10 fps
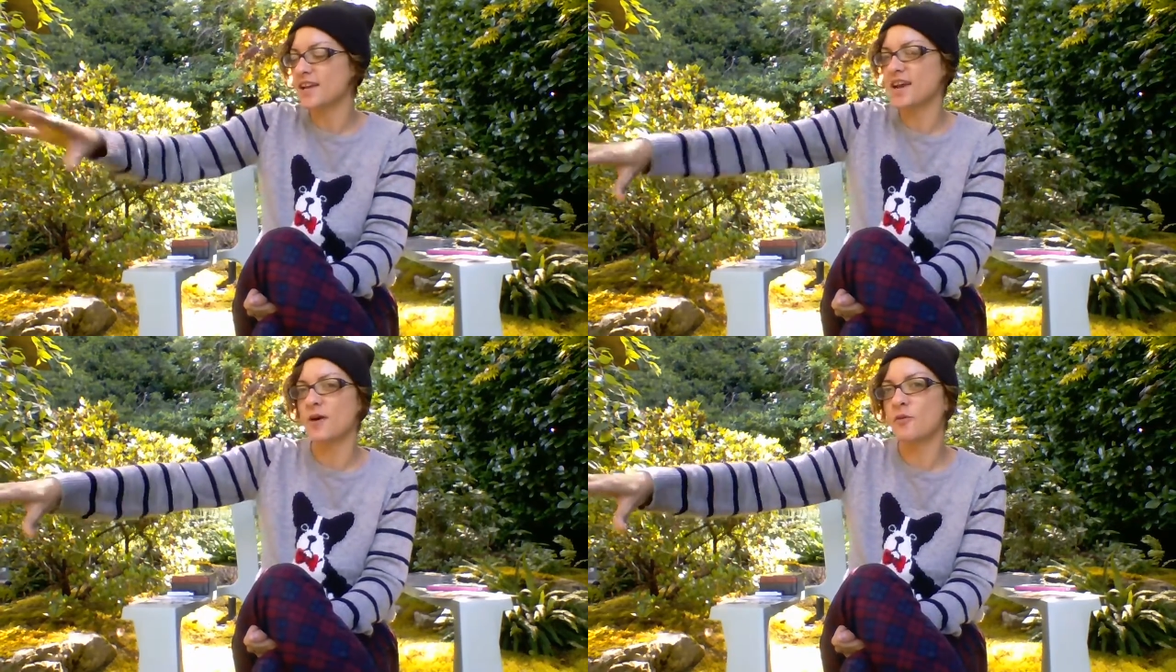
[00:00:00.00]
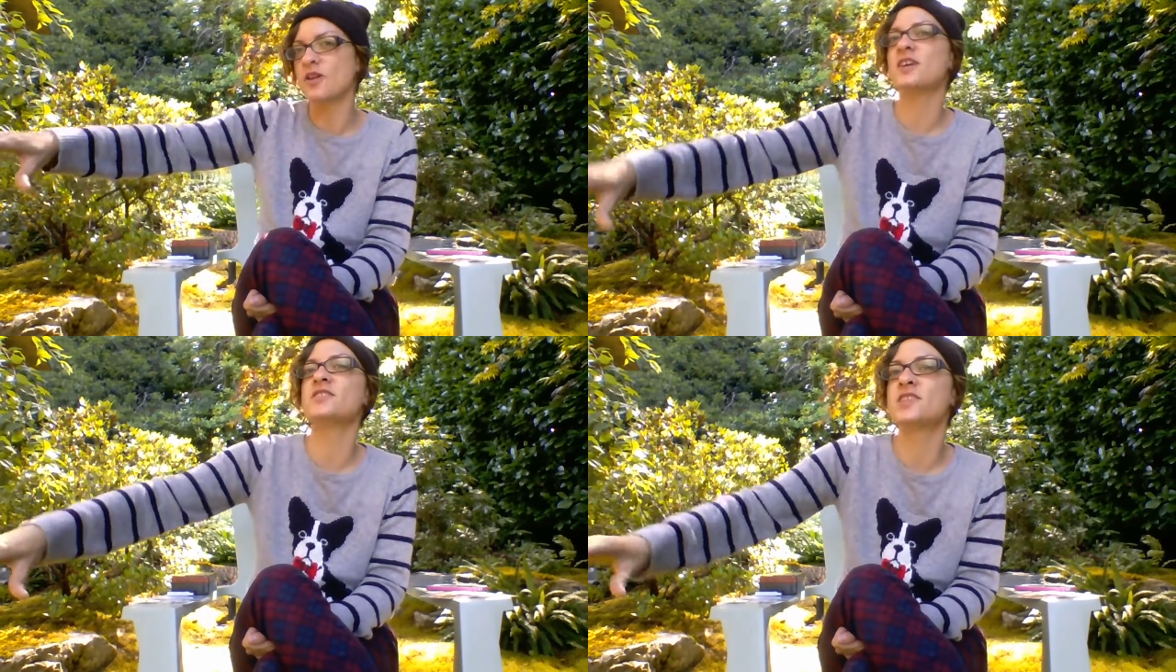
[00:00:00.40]
we're
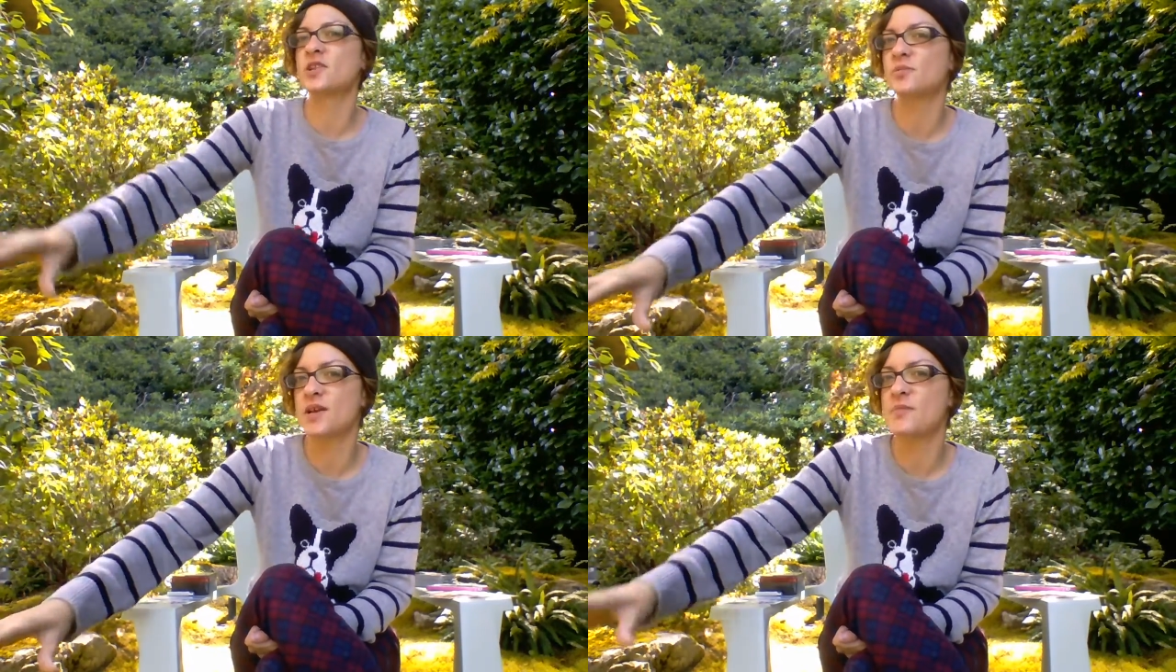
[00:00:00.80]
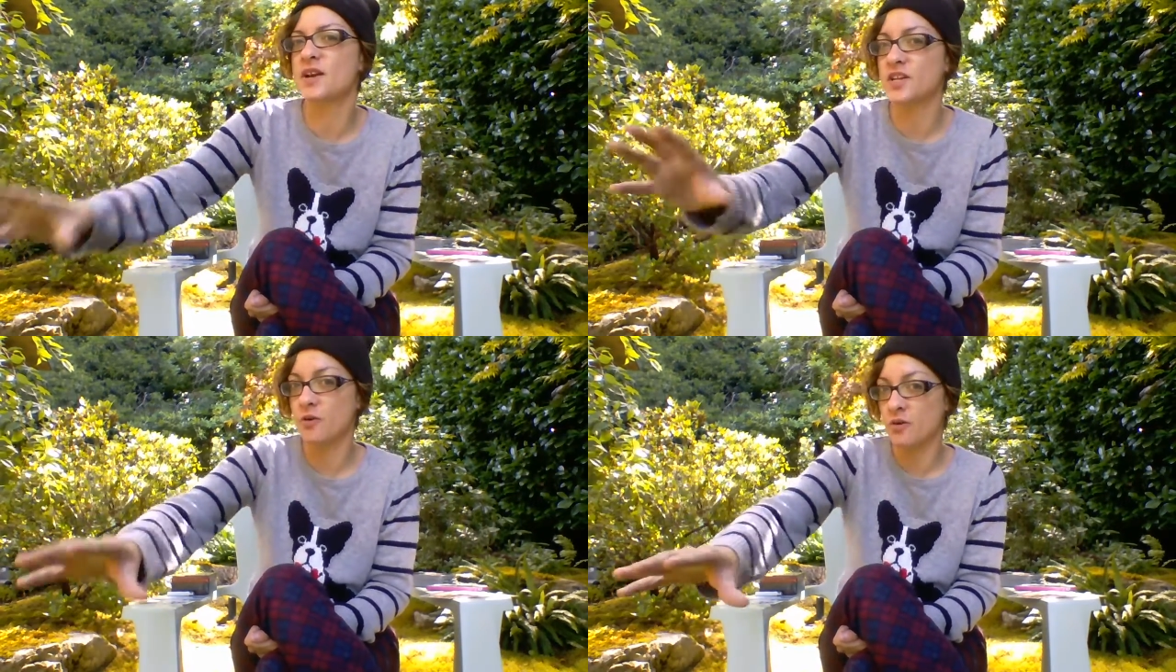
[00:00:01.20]
not just going to play by
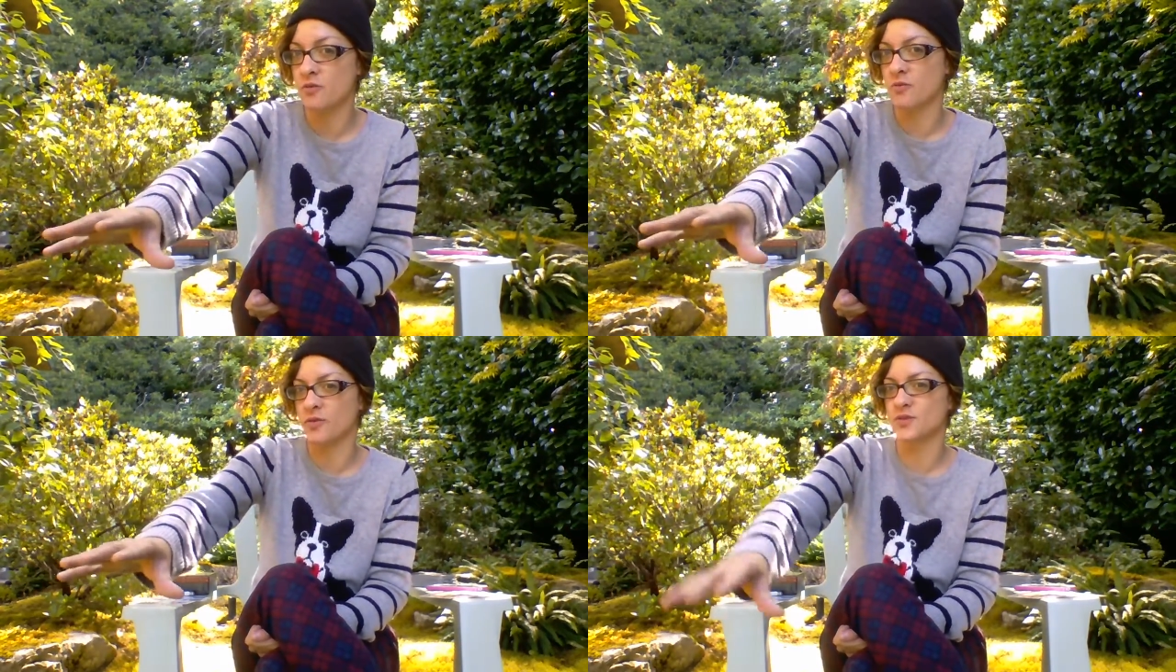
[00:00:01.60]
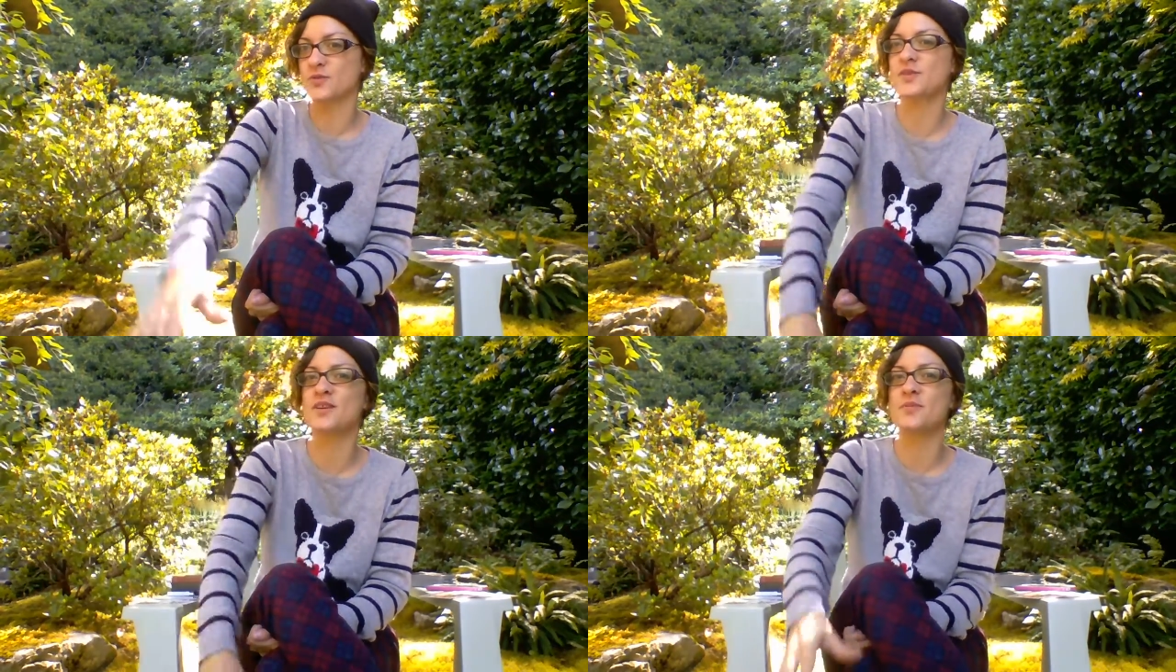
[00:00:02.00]
your rules,
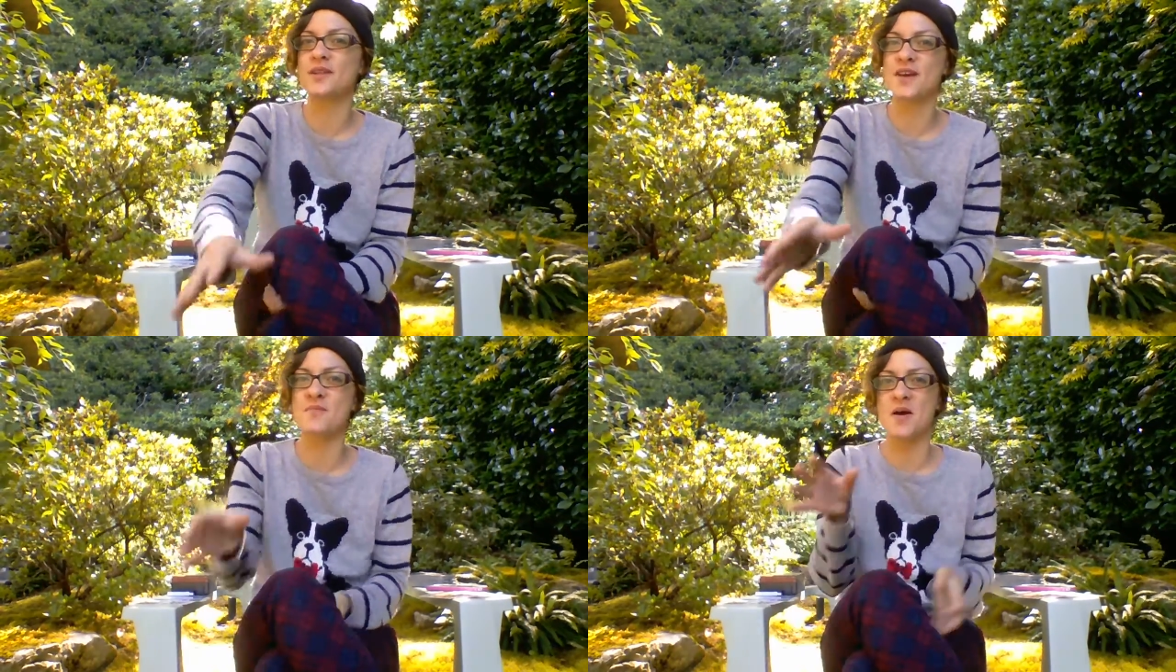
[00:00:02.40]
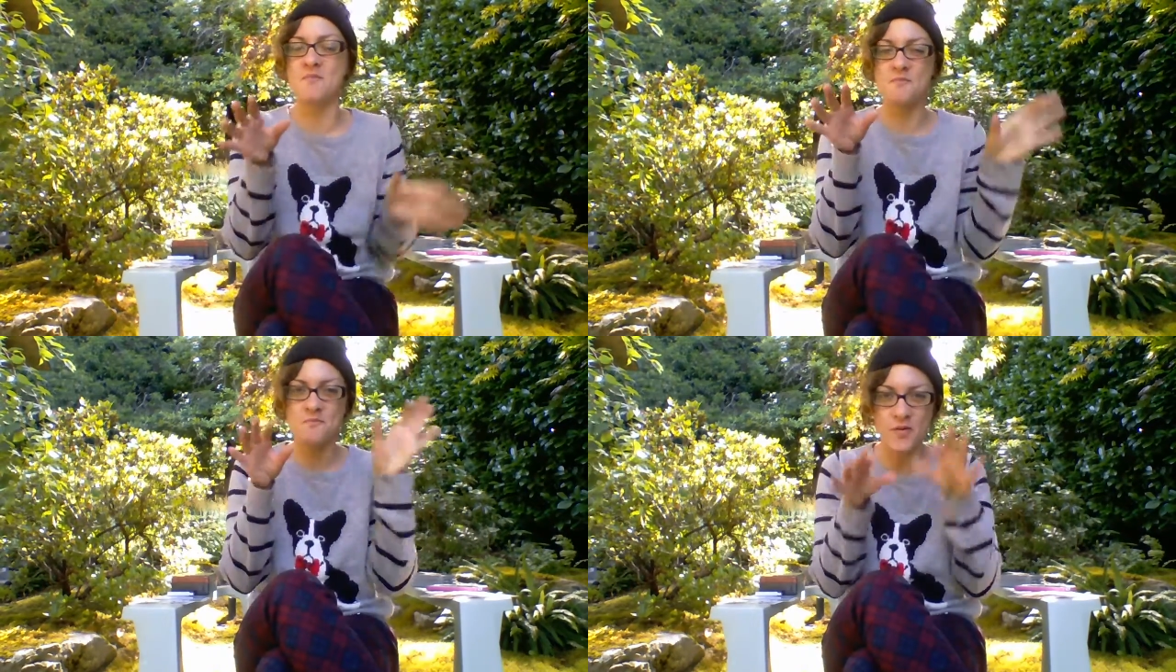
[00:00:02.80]
we're going to play by
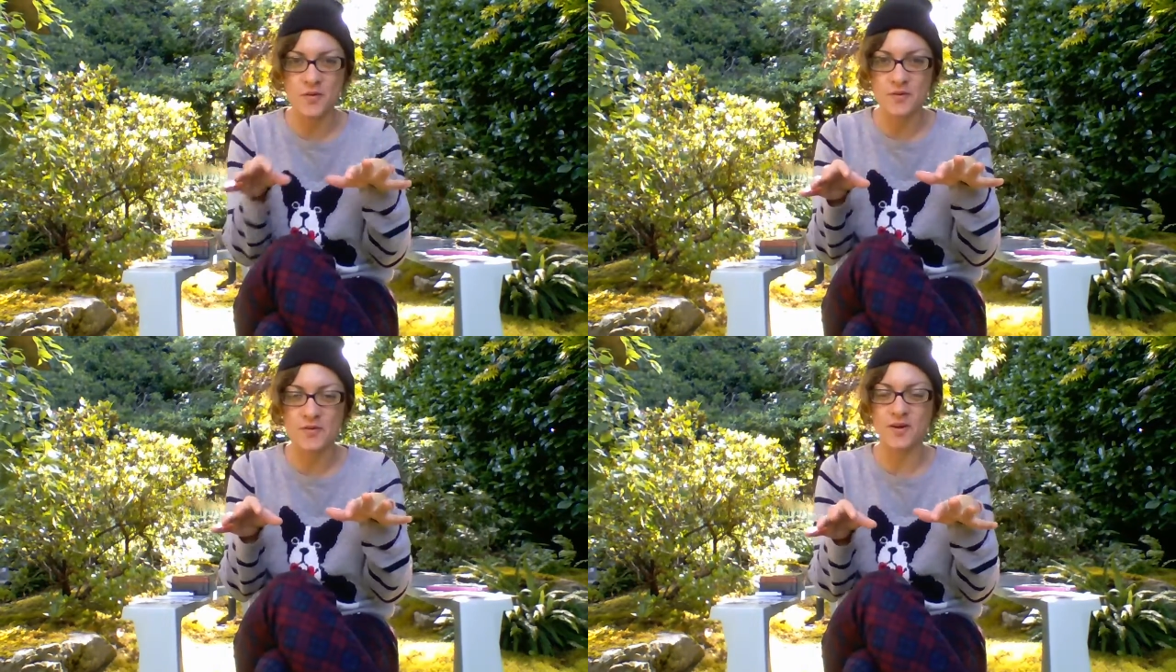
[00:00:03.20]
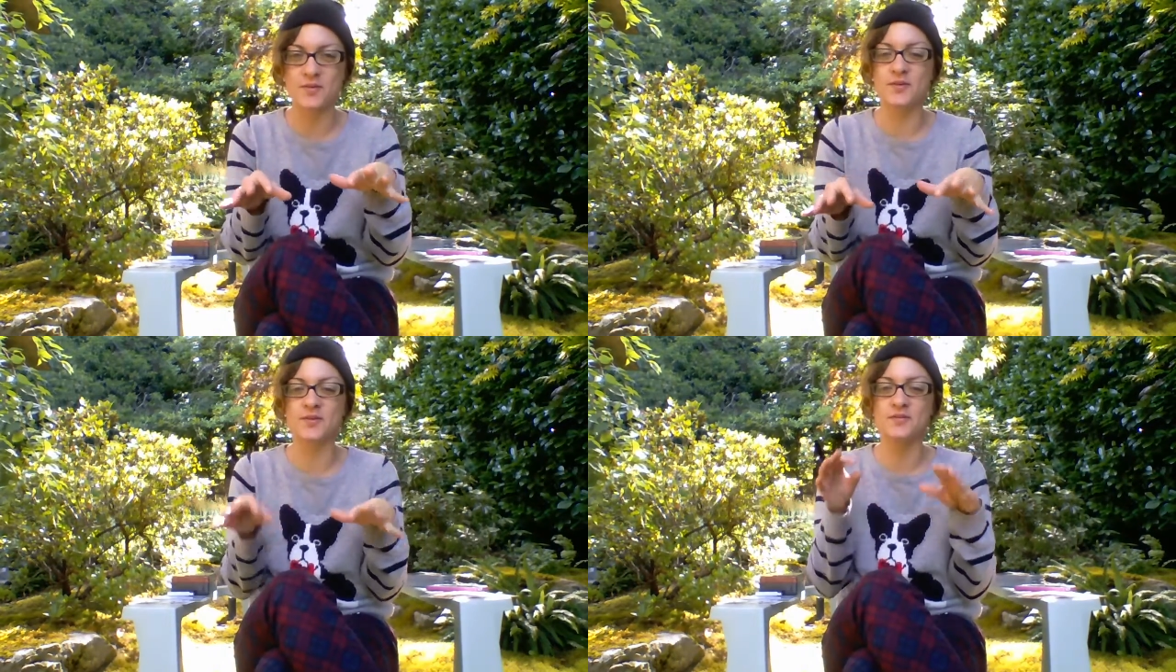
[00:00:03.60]
both of our
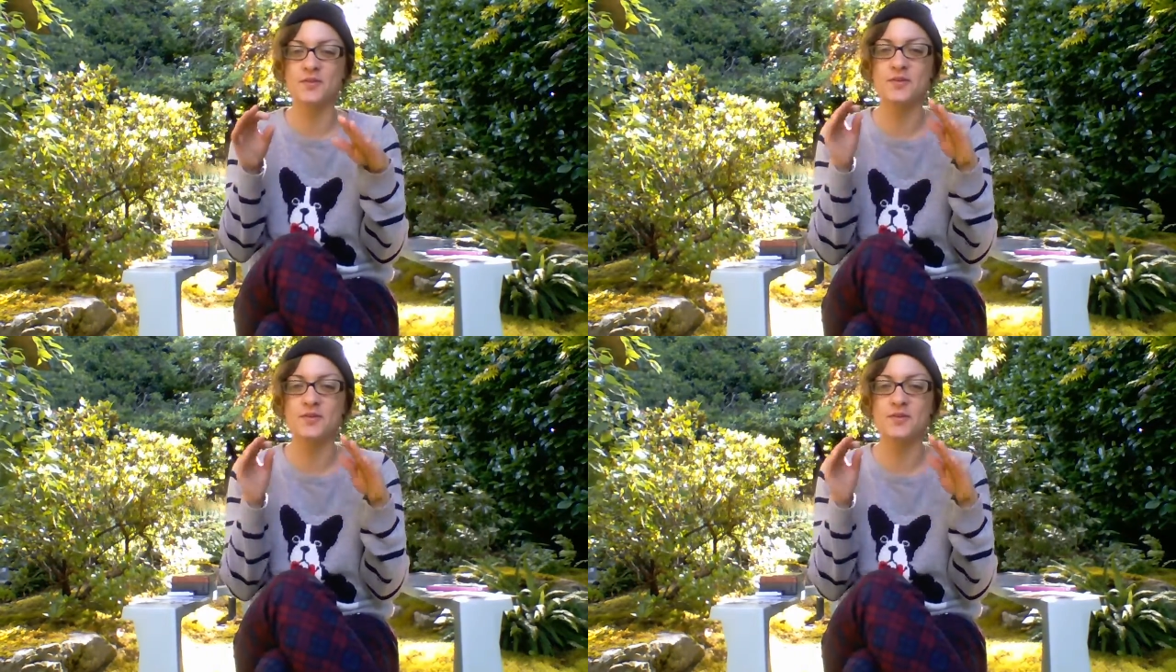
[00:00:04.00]
rules,